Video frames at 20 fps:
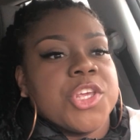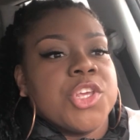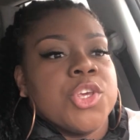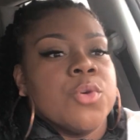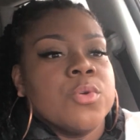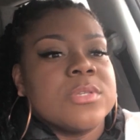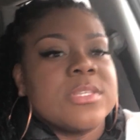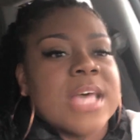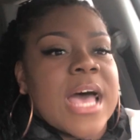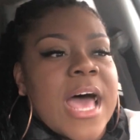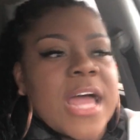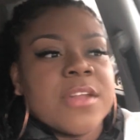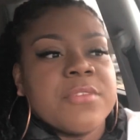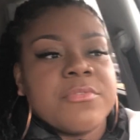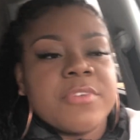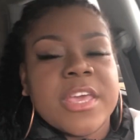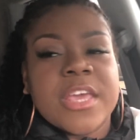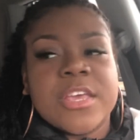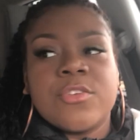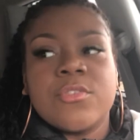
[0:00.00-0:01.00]
use out
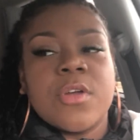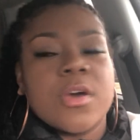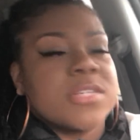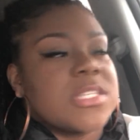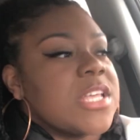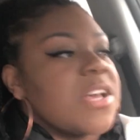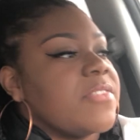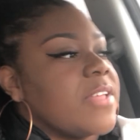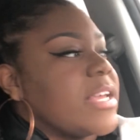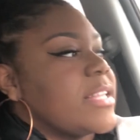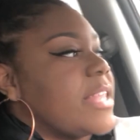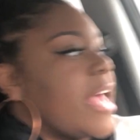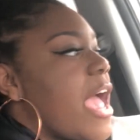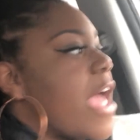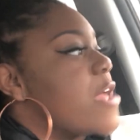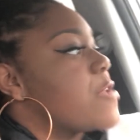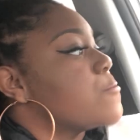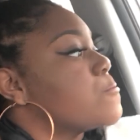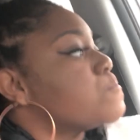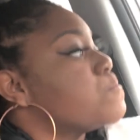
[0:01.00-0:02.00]
of it, you know, stuff like
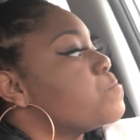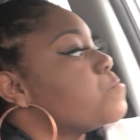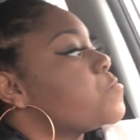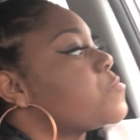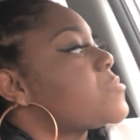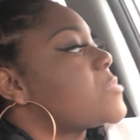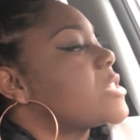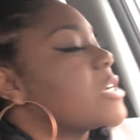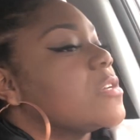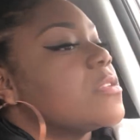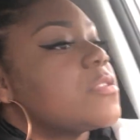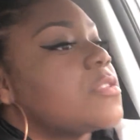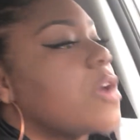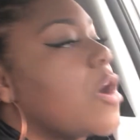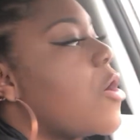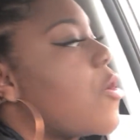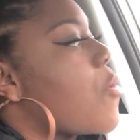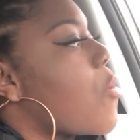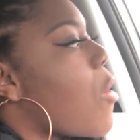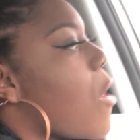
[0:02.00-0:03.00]
that.
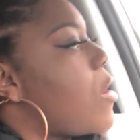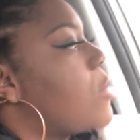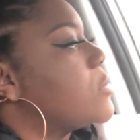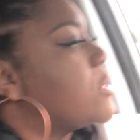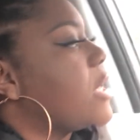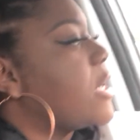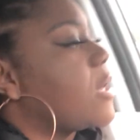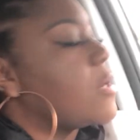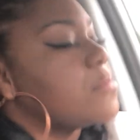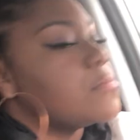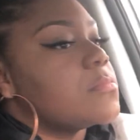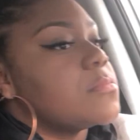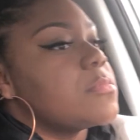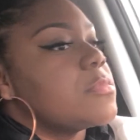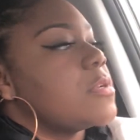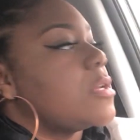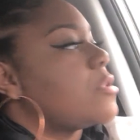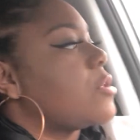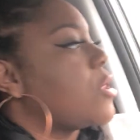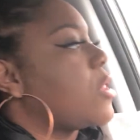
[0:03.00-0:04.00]
So, oh damn,
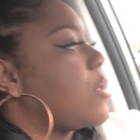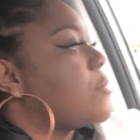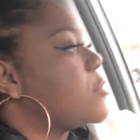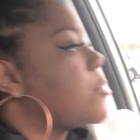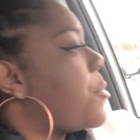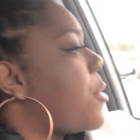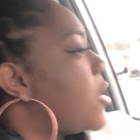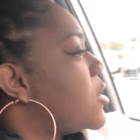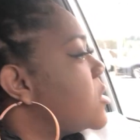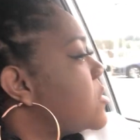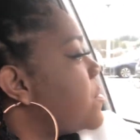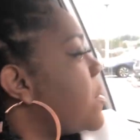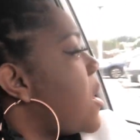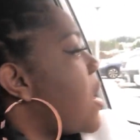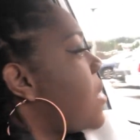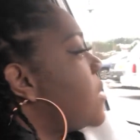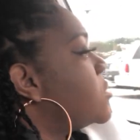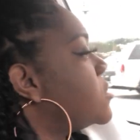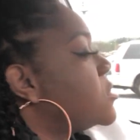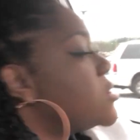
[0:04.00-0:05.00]
that was a parking
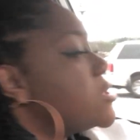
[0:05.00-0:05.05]
spot.